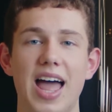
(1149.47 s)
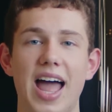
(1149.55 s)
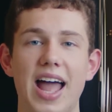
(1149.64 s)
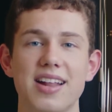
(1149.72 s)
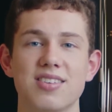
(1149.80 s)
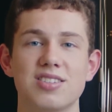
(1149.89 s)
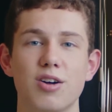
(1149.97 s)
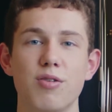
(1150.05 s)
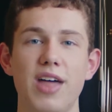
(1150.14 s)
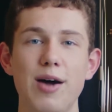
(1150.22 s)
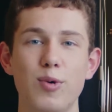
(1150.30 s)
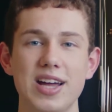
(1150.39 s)
And so
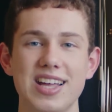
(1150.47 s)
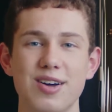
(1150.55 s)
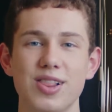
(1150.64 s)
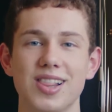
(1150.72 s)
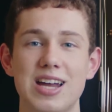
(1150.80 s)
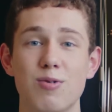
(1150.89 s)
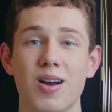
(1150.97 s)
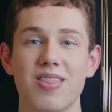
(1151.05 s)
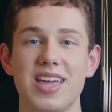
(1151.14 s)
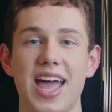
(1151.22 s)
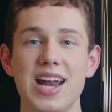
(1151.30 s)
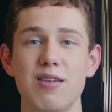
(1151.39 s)
that way, later on at
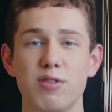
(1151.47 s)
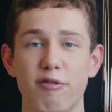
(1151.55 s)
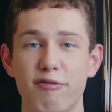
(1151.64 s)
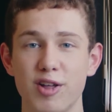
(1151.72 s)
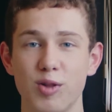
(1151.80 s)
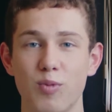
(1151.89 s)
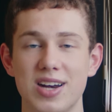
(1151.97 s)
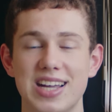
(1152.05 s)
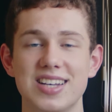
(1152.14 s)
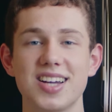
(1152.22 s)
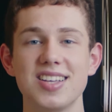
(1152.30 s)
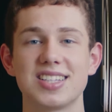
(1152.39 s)
the end of the film, when
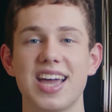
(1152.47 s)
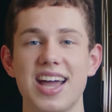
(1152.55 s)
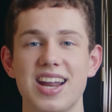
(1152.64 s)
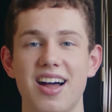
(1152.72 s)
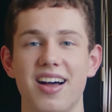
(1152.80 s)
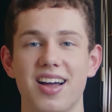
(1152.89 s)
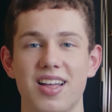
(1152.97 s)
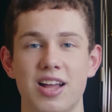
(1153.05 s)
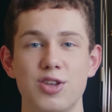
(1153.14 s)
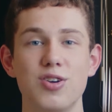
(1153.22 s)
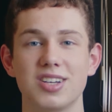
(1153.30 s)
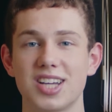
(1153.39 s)
he does get a
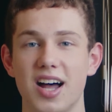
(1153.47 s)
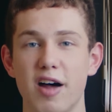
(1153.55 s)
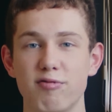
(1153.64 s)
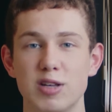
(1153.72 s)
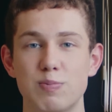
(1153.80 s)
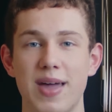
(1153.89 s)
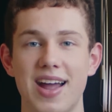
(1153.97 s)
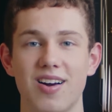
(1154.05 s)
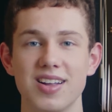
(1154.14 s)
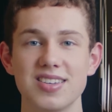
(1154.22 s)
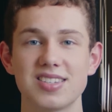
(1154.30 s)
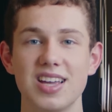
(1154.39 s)
new guitar from his
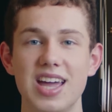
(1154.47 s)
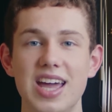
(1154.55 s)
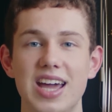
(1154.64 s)
parents,